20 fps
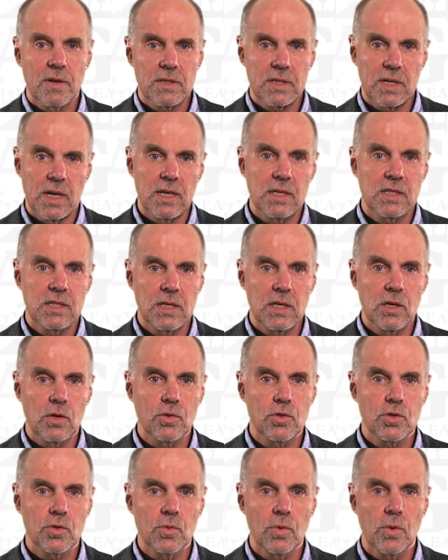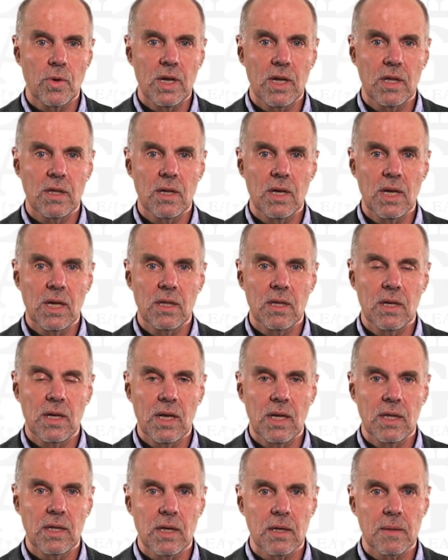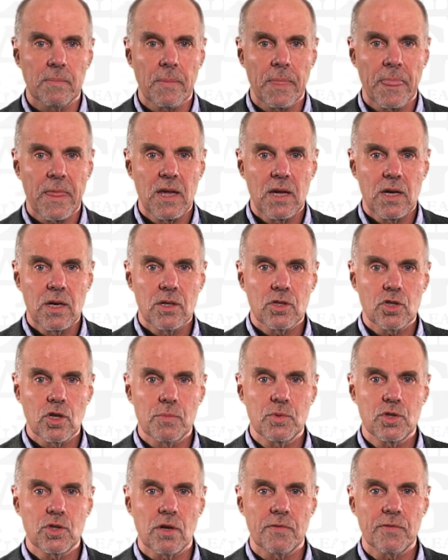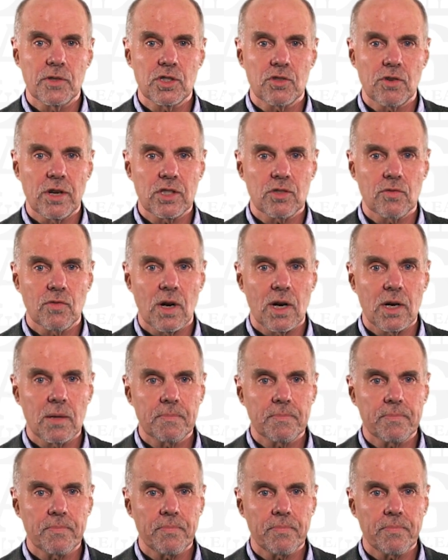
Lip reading: say, CO2 in a subsurface reservoir.